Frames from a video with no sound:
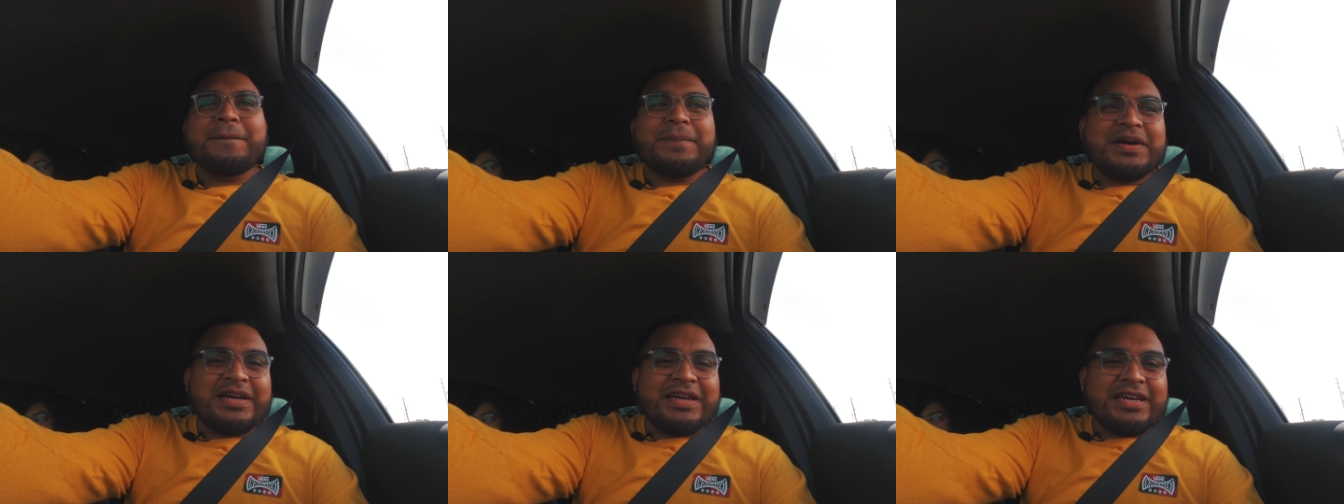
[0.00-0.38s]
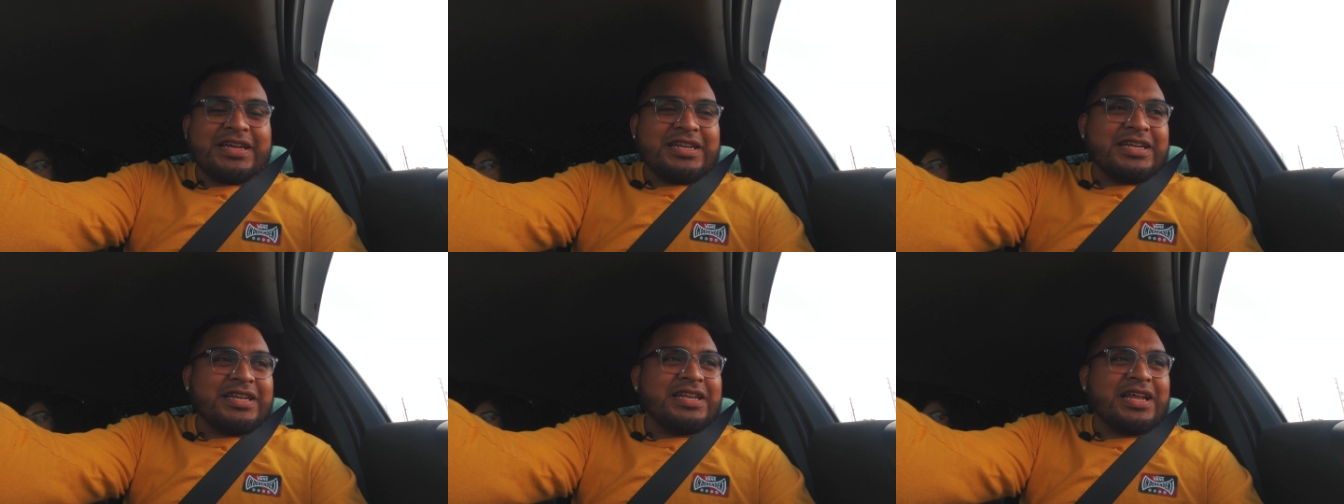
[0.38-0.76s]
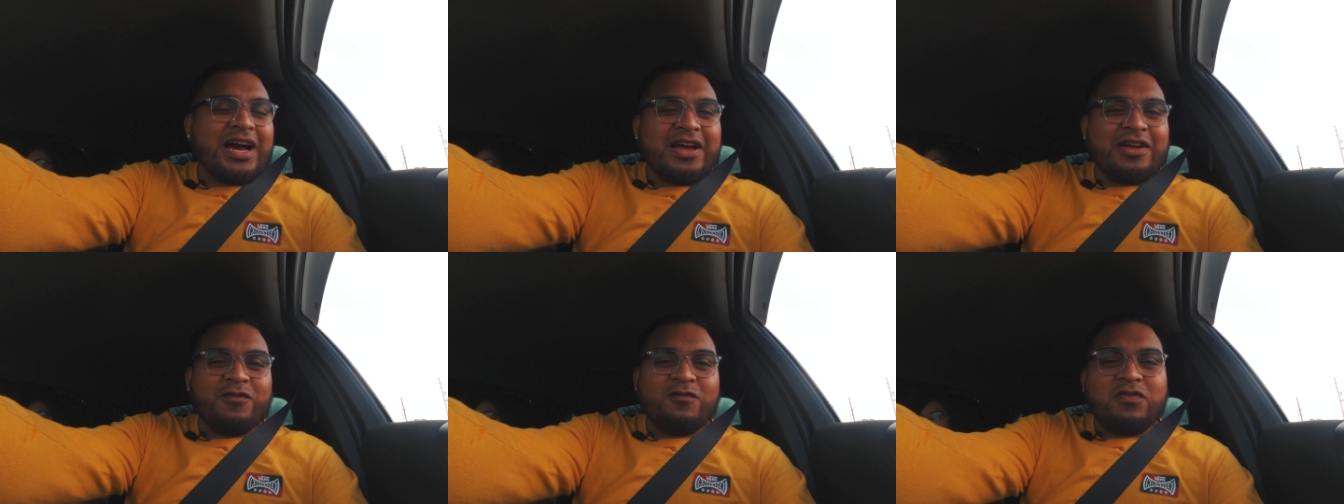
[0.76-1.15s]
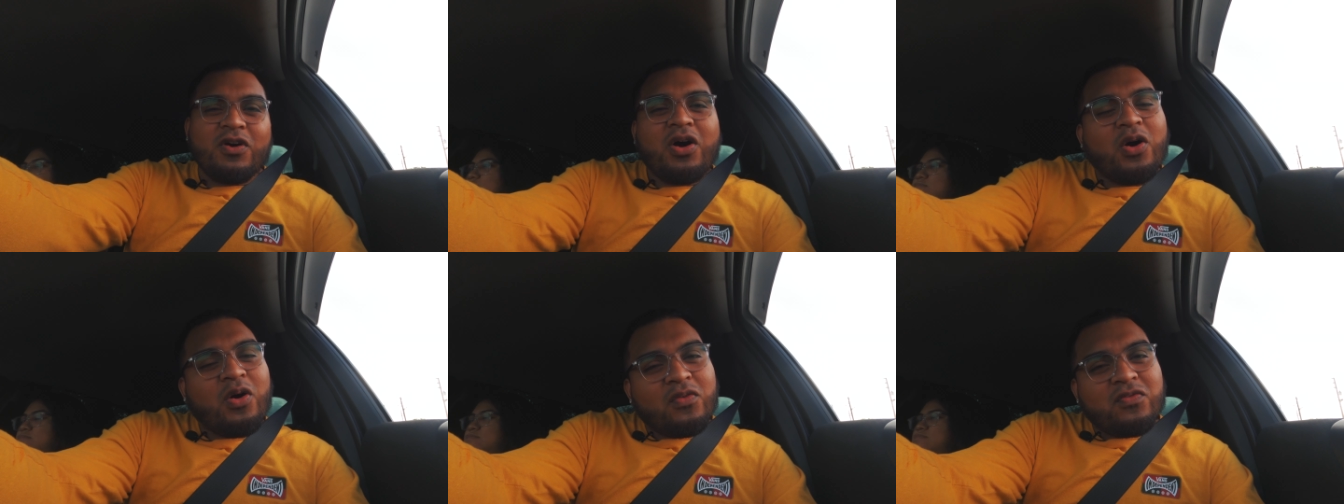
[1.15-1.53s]
but it did not
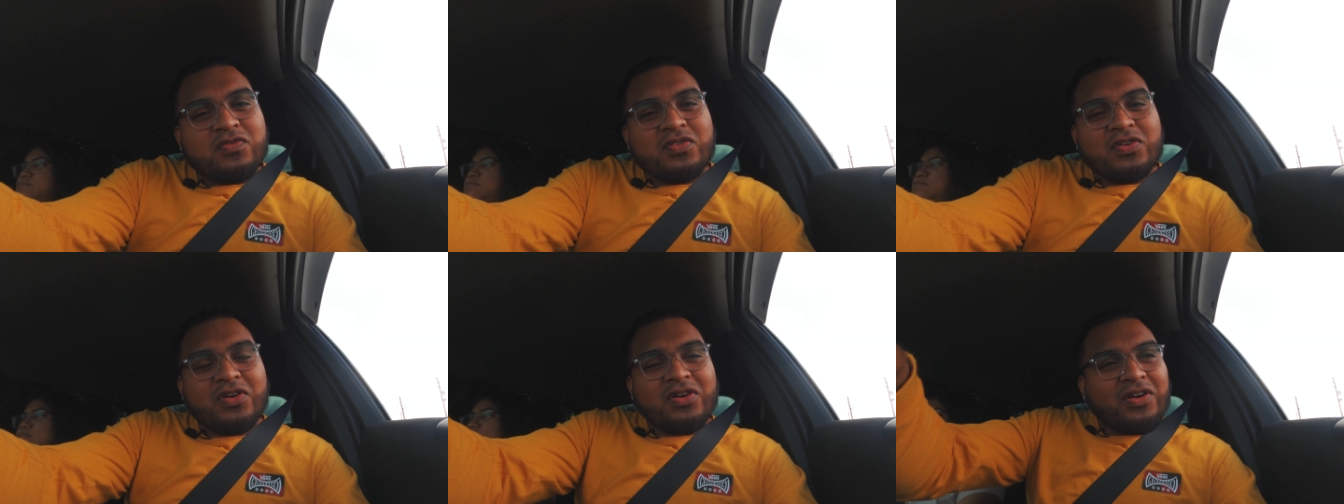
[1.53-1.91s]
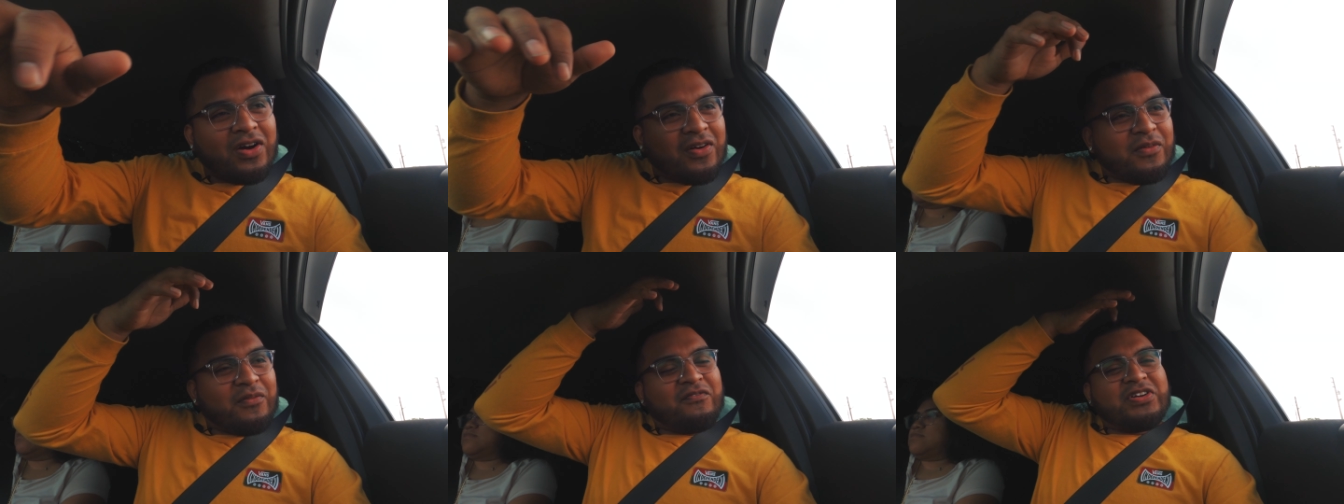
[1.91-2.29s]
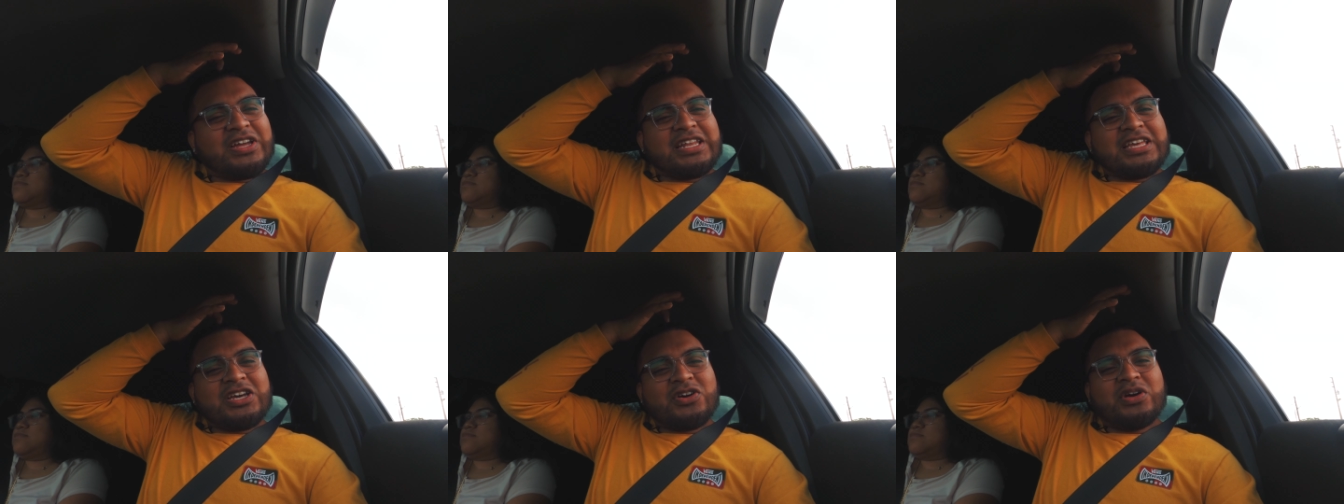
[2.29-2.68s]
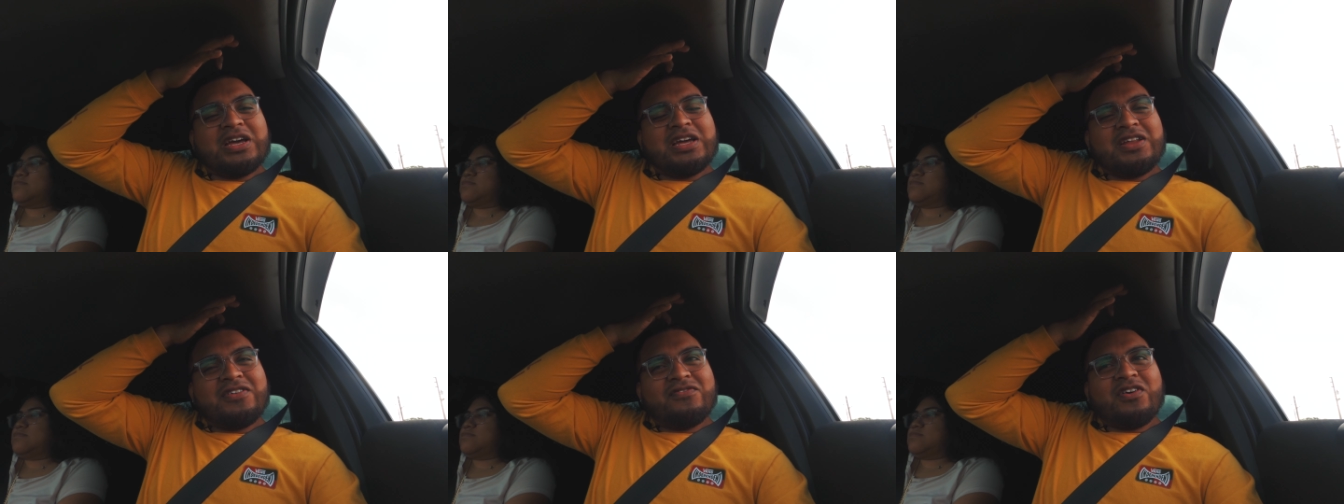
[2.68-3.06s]
involve video
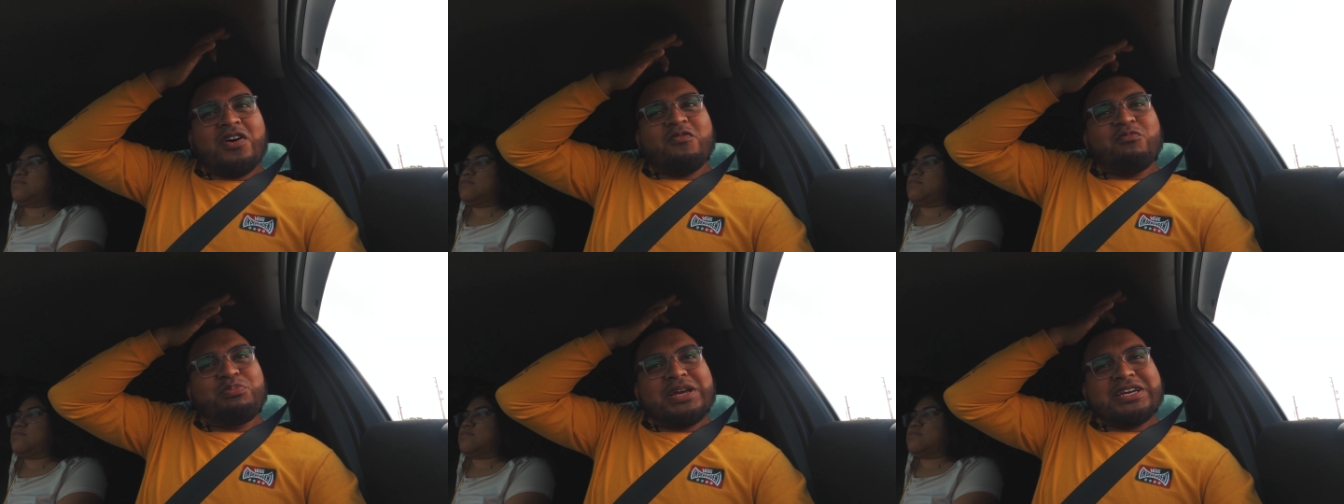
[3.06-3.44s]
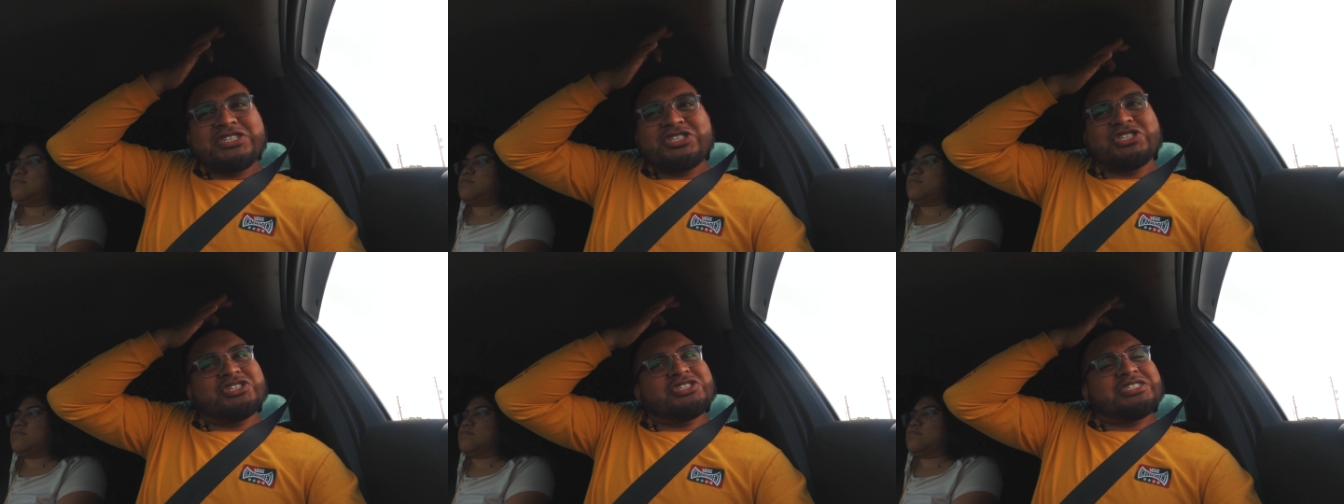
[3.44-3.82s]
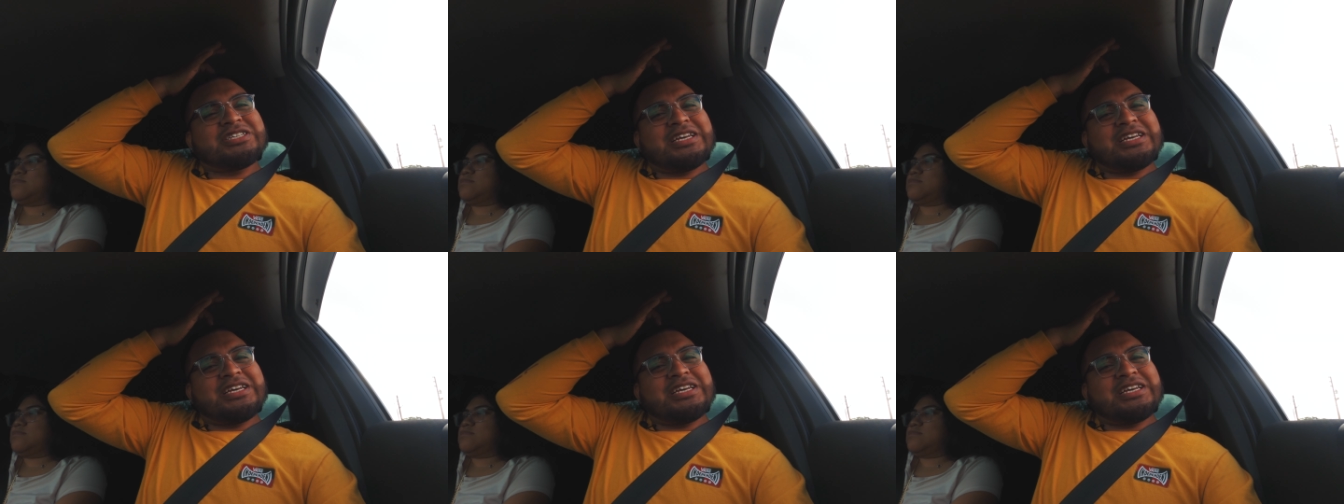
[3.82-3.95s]
it involved pictures